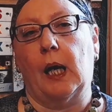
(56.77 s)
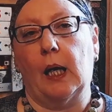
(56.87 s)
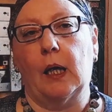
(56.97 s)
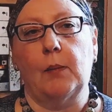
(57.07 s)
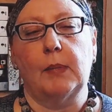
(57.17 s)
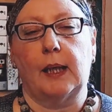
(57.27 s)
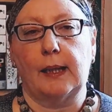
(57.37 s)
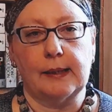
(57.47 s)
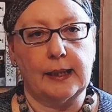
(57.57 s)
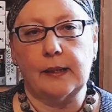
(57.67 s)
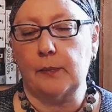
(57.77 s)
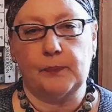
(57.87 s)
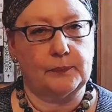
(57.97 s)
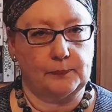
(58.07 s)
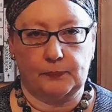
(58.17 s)
And they're
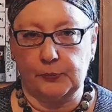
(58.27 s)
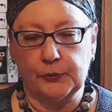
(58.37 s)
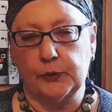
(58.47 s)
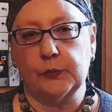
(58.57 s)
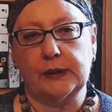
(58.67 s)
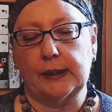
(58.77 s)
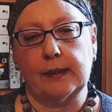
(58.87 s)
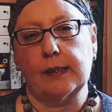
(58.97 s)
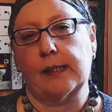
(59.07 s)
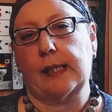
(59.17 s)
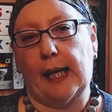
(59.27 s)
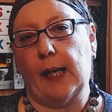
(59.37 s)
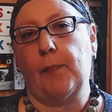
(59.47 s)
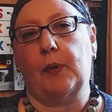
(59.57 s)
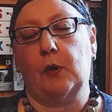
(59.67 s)
producing this
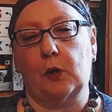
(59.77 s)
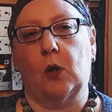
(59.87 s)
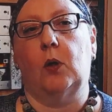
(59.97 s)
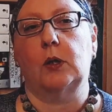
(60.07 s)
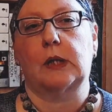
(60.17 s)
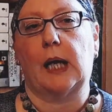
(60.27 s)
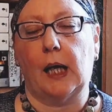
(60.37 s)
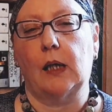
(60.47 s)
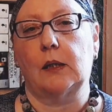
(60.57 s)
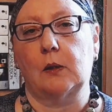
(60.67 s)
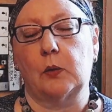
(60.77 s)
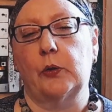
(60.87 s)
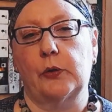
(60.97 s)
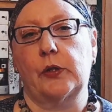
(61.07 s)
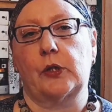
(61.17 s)
app called
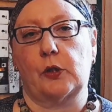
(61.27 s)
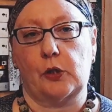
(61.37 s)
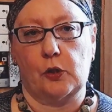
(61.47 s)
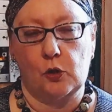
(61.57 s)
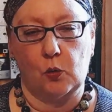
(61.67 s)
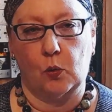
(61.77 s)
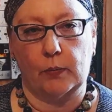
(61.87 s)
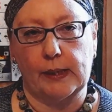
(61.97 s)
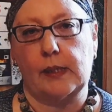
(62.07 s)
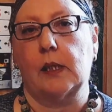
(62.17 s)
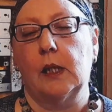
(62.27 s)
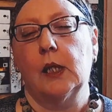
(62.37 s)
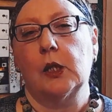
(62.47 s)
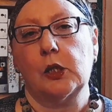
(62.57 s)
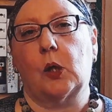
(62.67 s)
Unearthed Stories.
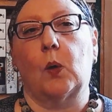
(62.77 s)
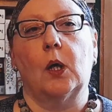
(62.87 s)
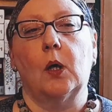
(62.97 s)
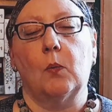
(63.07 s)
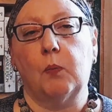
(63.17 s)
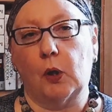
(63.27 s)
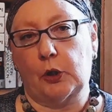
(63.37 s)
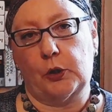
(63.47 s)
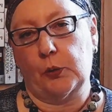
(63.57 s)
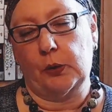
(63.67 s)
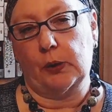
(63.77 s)
So what do you